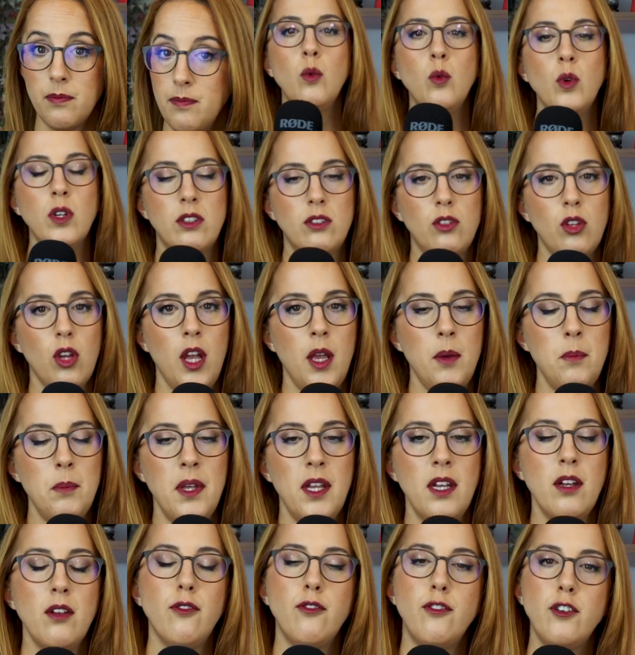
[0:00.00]
What do I
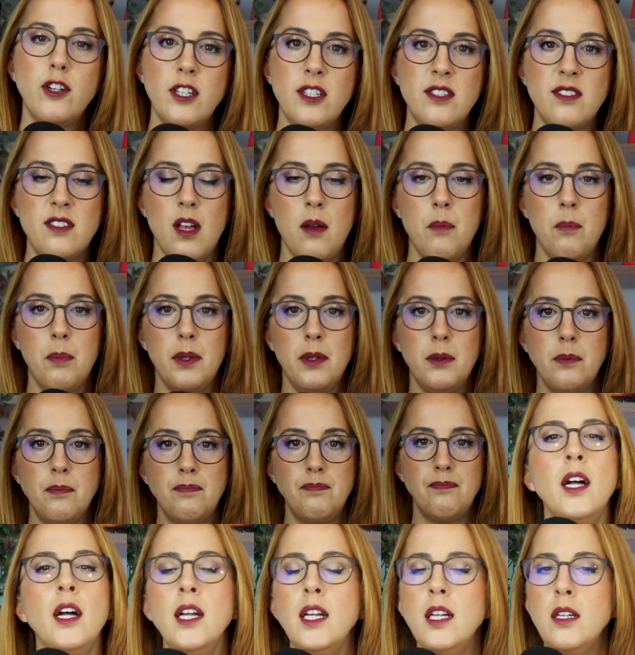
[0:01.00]
mean? For example,
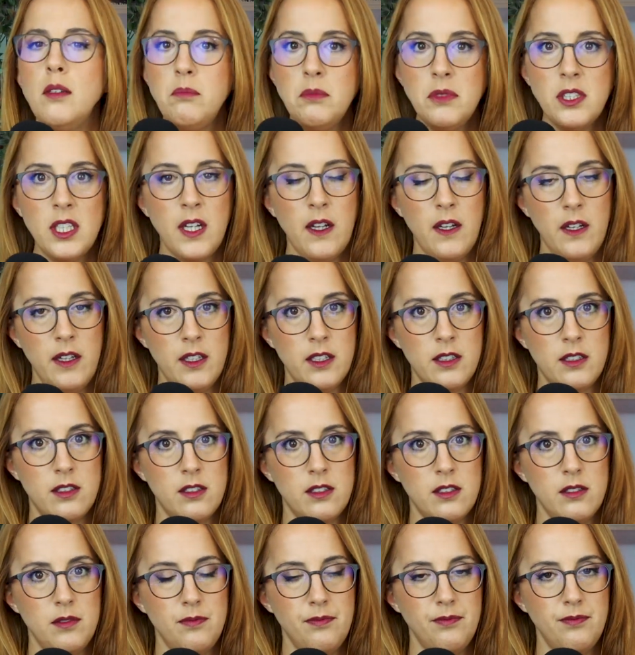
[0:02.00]
I am
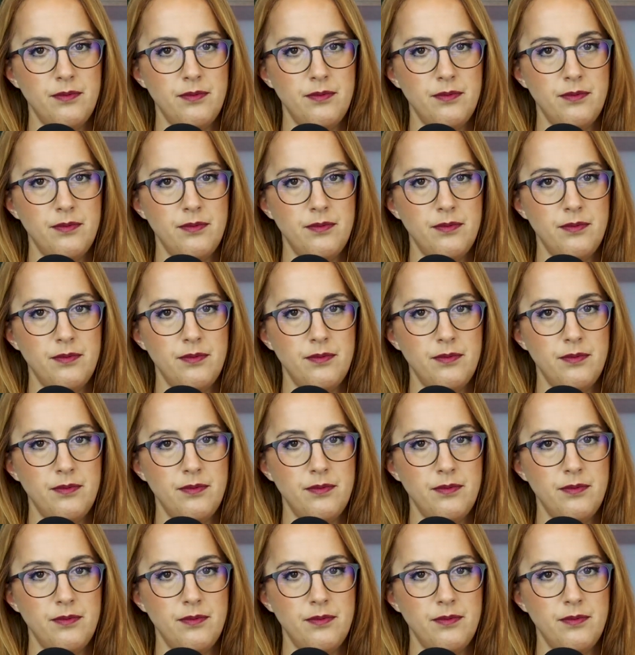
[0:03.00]
tired